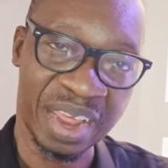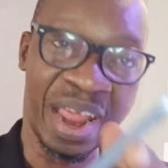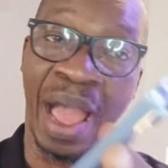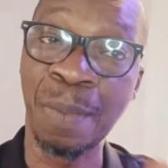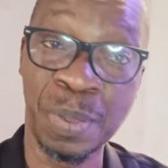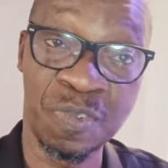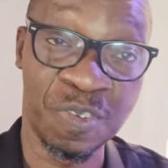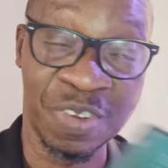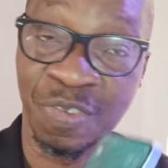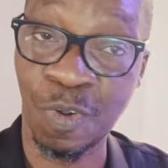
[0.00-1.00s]
Then
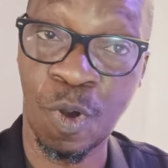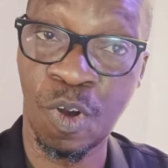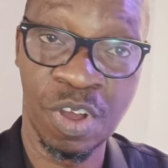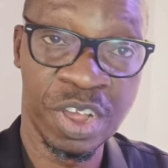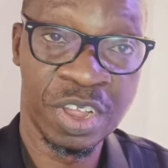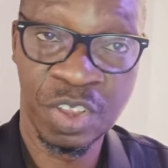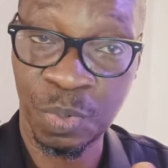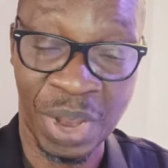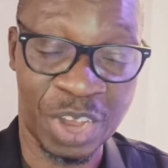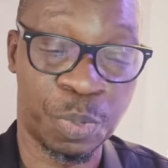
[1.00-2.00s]
IP54
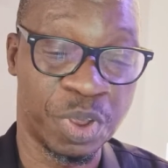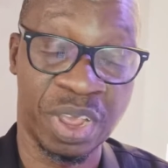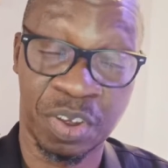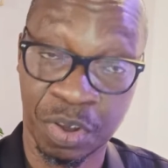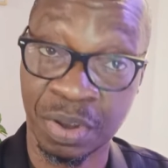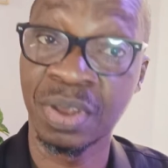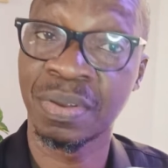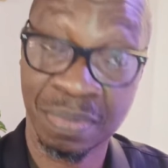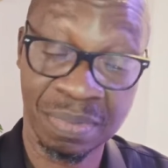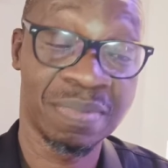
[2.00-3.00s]
splash protection.
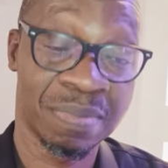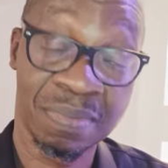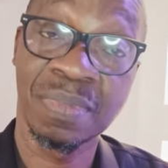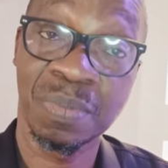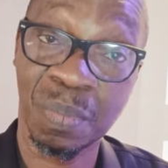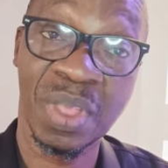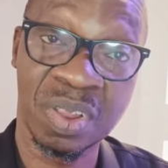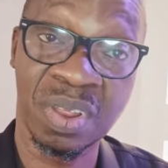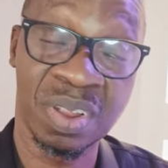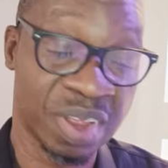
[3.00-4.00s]

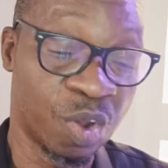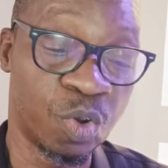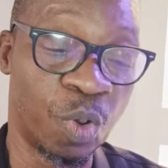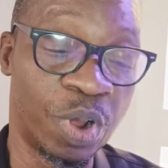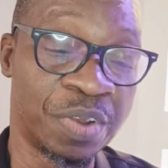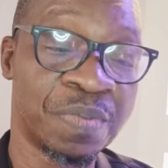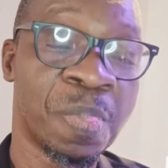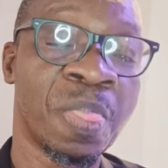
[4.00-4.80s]
It's a good one.